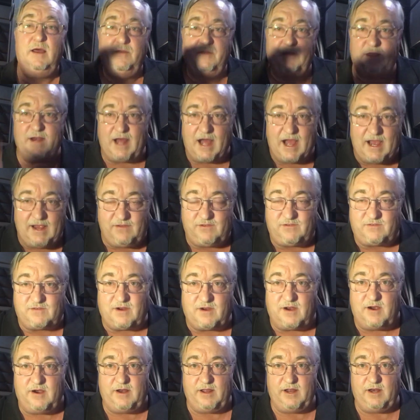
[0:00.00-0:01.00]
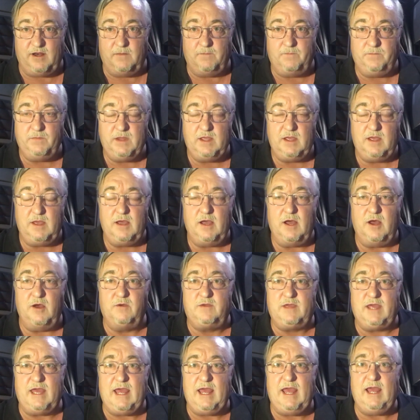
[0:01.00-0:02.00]
that I started,
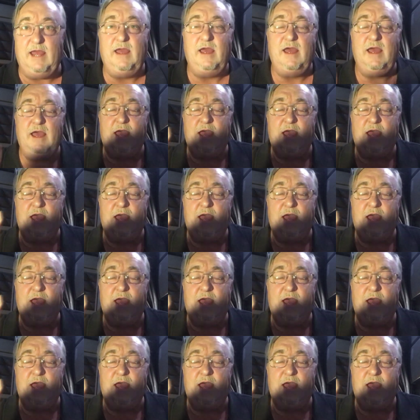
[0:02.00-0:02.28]
okay?